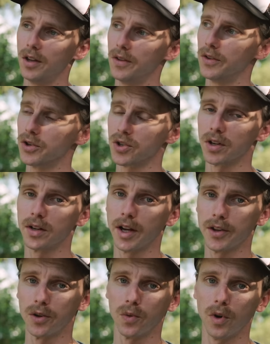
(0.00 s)
there's
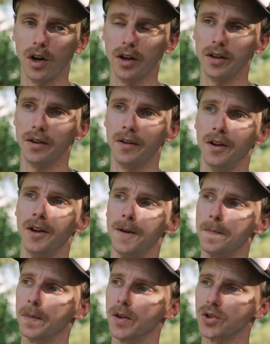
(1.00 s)
another run,
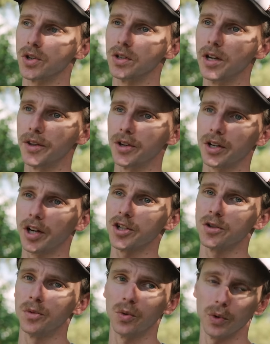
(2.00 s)
there's another
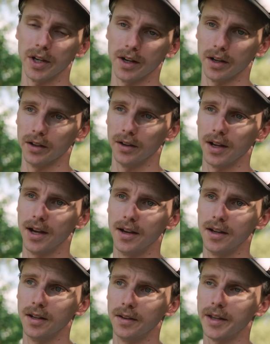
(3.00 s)
customer waiting.
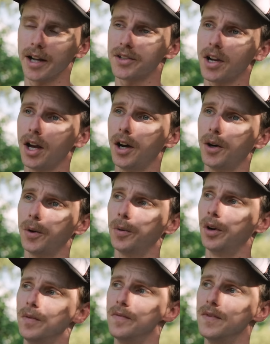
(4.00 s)
And that's how
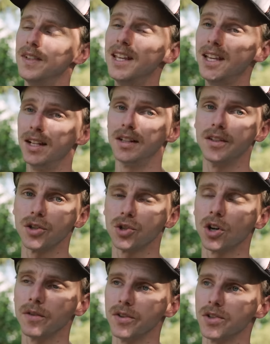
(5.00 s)
needed this
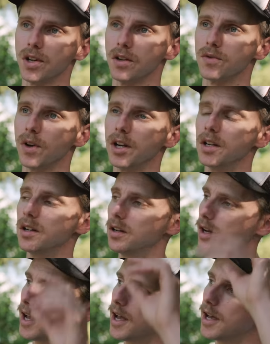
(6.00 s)
service is, right?
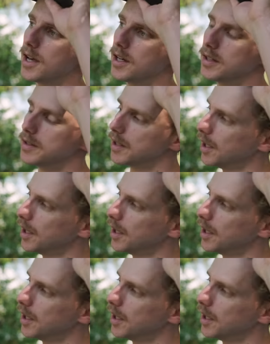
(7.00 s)
And